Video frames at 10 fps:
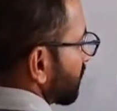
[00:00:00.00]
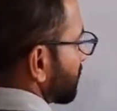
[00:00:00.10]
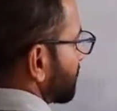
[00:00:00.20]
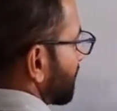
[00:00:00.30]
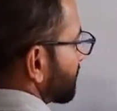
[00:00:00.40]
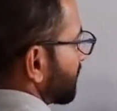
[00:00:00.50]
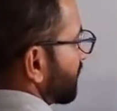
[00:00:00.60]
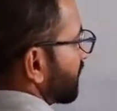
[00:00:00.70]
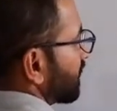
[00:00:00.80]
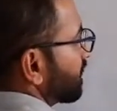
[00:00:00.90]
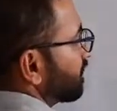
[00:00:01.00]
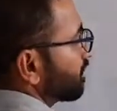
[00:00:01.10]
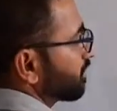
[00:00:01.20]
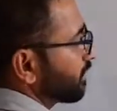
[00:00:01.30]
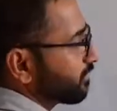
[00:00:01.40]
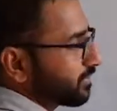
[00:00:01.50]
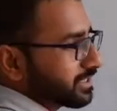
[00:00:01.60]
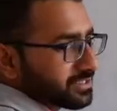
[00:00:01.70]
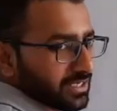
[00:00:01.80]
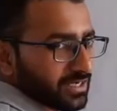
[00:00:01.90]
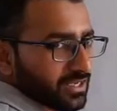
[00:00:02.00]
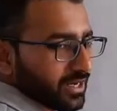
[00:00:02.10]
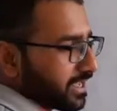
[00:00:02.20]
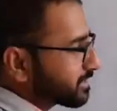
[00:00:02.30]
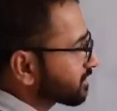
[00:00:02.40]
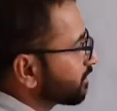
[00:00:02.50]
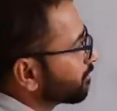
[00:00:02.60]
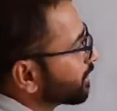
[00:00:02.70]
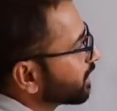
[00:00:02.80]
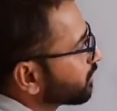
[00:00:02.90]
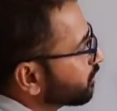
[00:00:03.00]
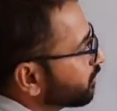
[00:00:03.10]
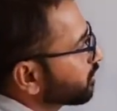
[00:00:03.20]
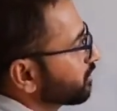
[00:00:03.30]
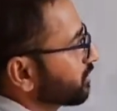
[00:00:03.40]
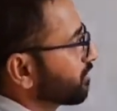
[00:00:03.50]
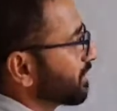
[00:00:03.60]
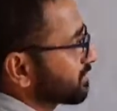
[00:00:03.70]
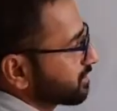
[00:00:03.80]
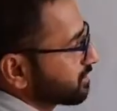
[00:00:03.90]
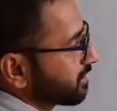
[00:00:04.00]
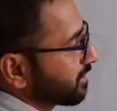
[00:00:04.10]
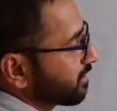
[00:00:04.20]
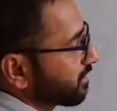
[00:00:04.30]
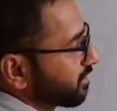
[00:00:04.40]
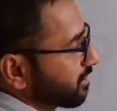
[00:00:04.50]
cross section area in wheel cylinder as compared to the master cylinder.